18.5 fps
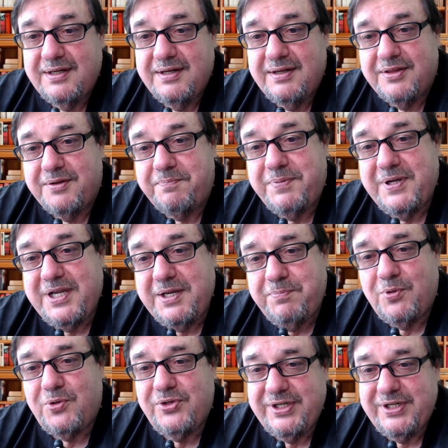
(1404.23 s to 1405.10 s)
The
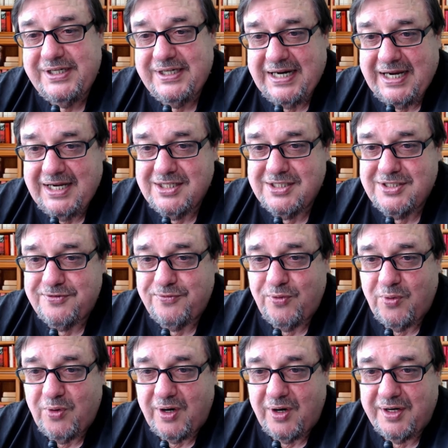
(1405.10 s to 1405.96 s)
people didn't ask
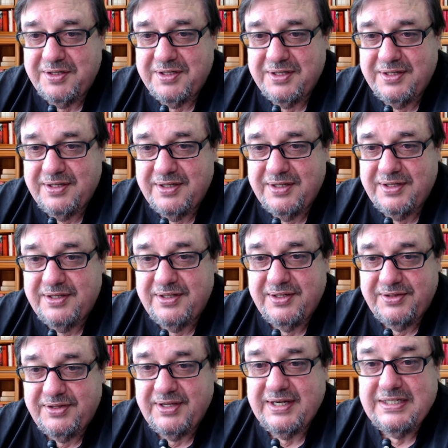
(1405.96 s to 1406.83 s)
for it.
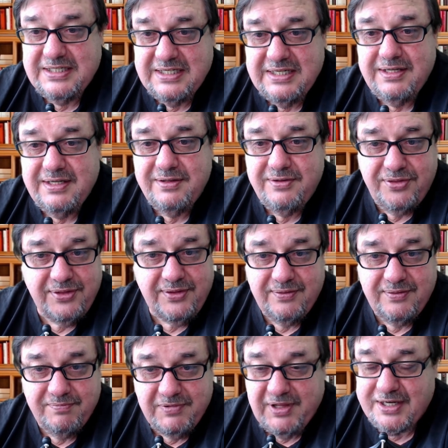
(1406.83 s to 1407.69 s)
They do
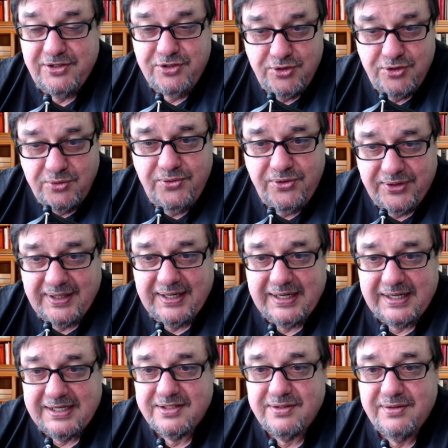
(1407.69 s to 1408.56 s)

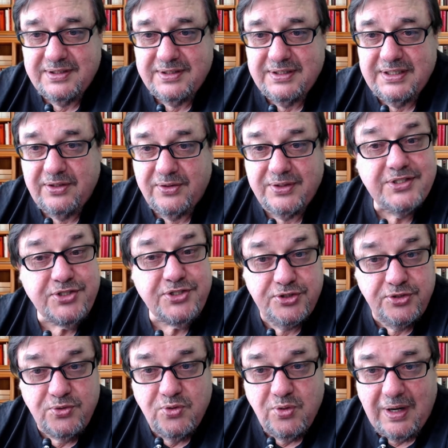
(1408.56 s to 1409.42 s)
think it, you know, it's
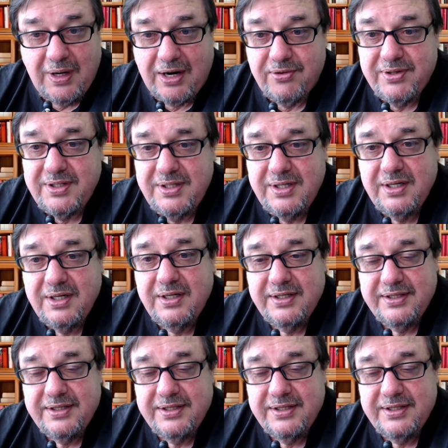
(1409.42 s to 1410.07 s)
too crowded.